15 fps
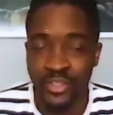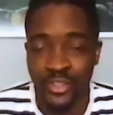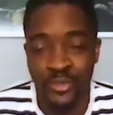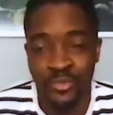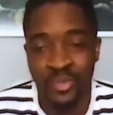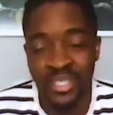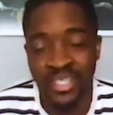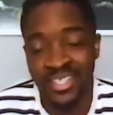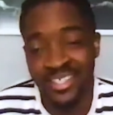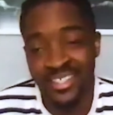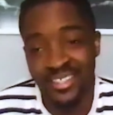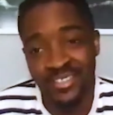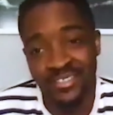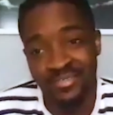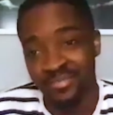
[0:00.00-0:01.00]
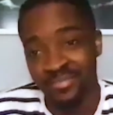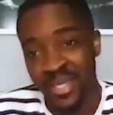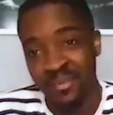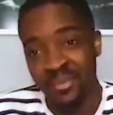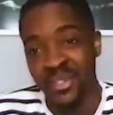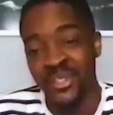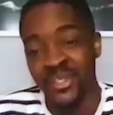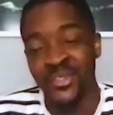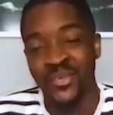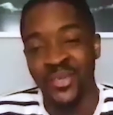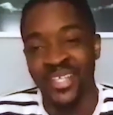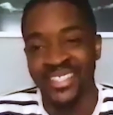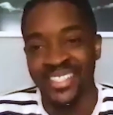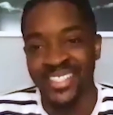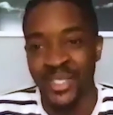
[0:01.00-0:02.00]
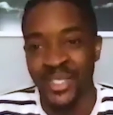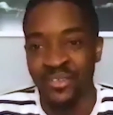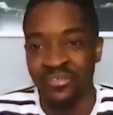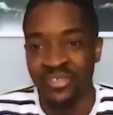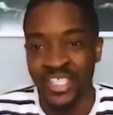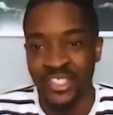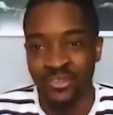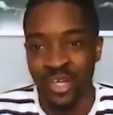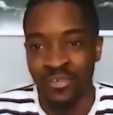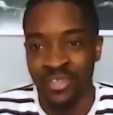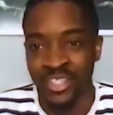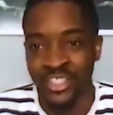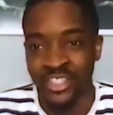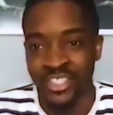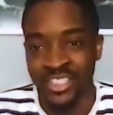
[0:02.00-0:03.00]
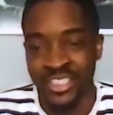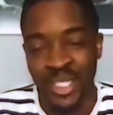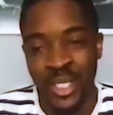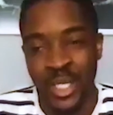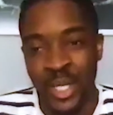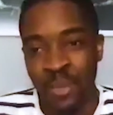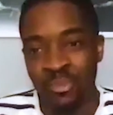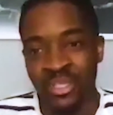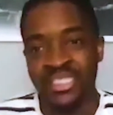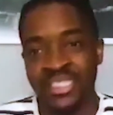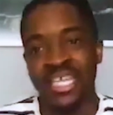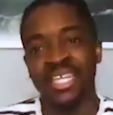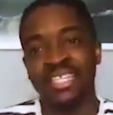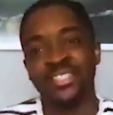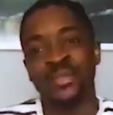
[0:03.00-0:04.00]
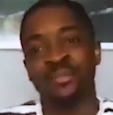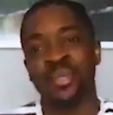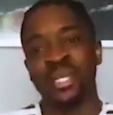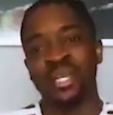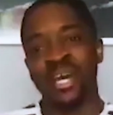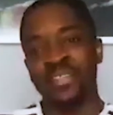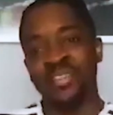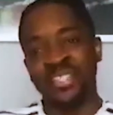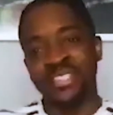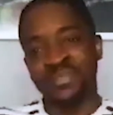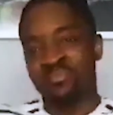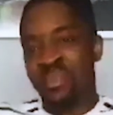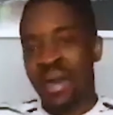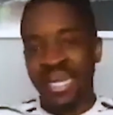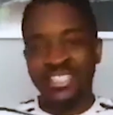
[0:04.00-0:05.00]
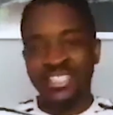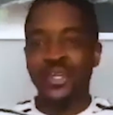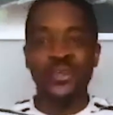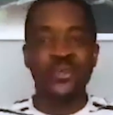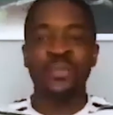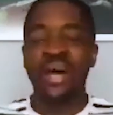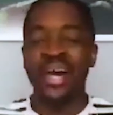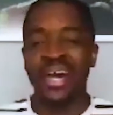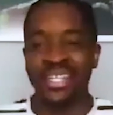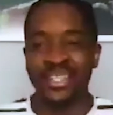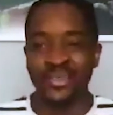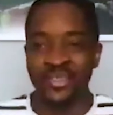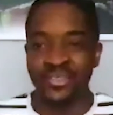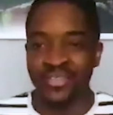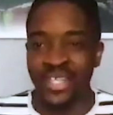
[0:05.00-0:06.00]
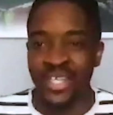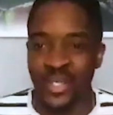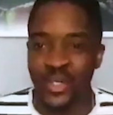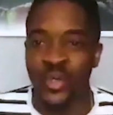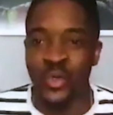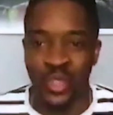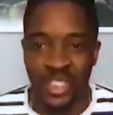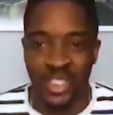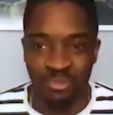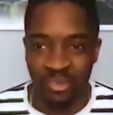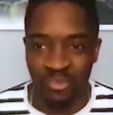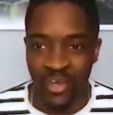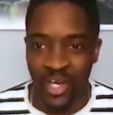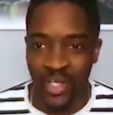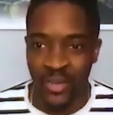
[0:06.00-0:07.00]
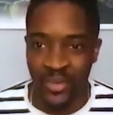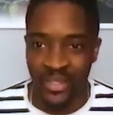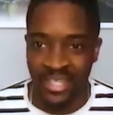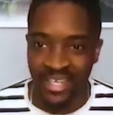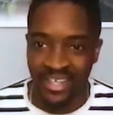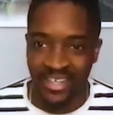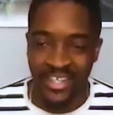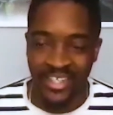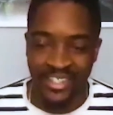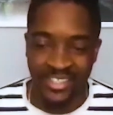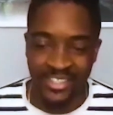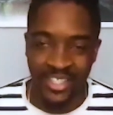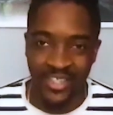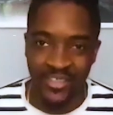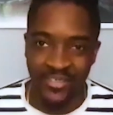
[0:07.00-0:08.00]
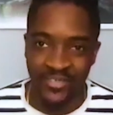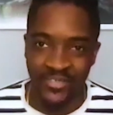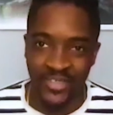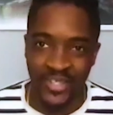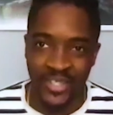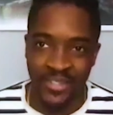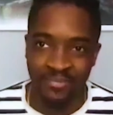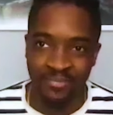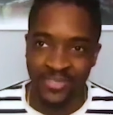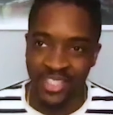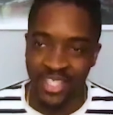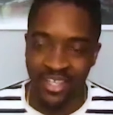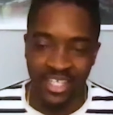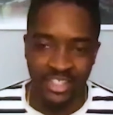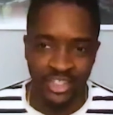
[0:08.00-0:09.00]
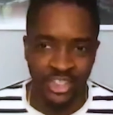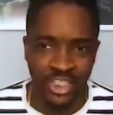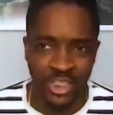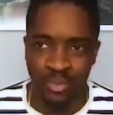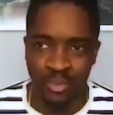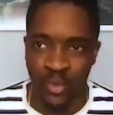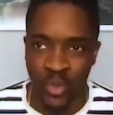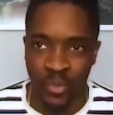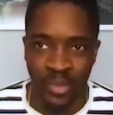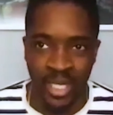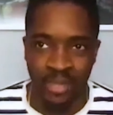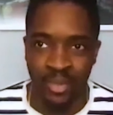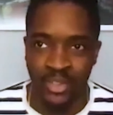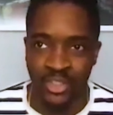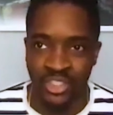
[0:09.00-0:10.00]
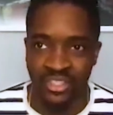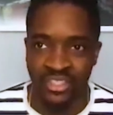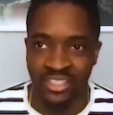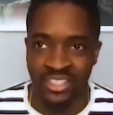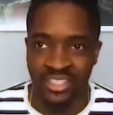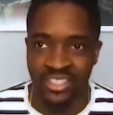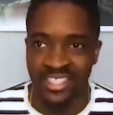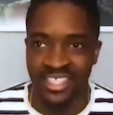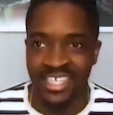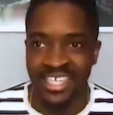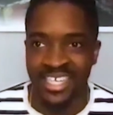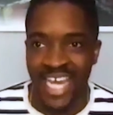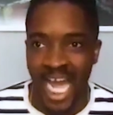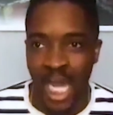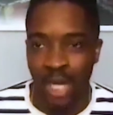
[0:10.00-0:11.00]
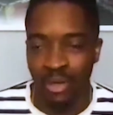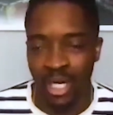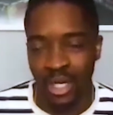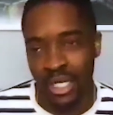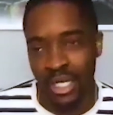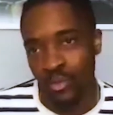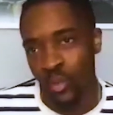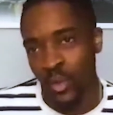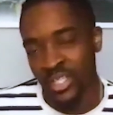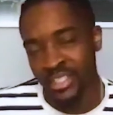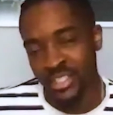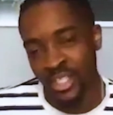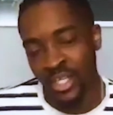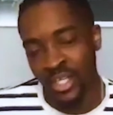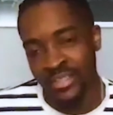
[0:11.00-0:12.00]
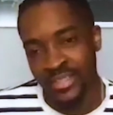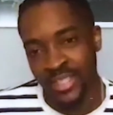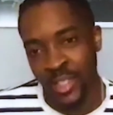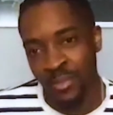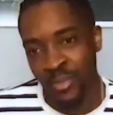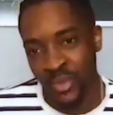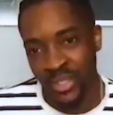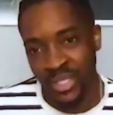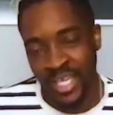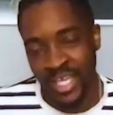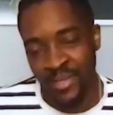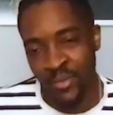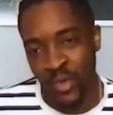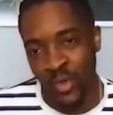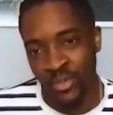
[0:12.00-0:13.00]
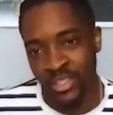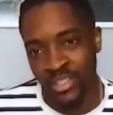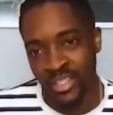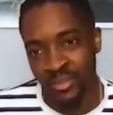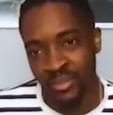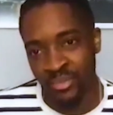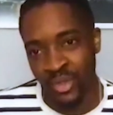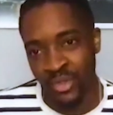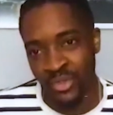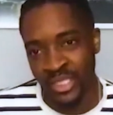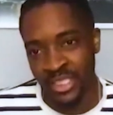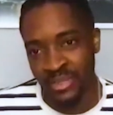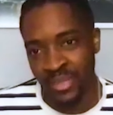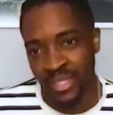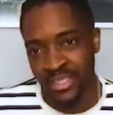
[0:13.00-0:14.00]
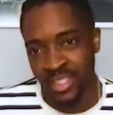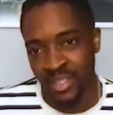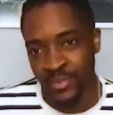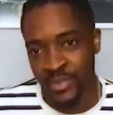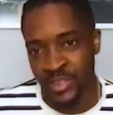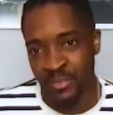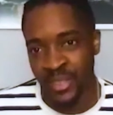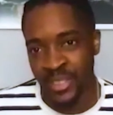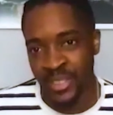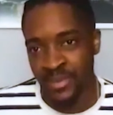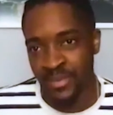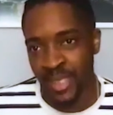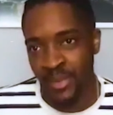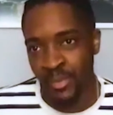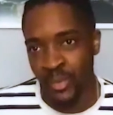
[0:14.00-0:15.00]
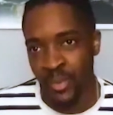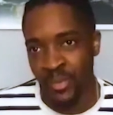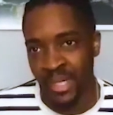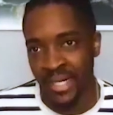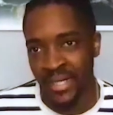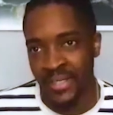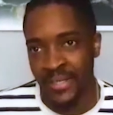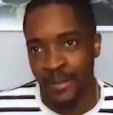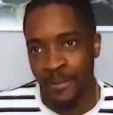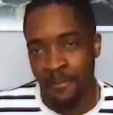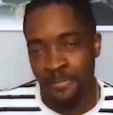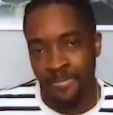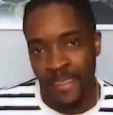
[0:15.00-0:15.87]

could be maybe a good way to deal with things rather than just pretending to be like this macho man with all this bravado and that kind of stuff. So yeah, it's just exploring my emotions and how I wanted to learn to communicate more and process better and speak to people about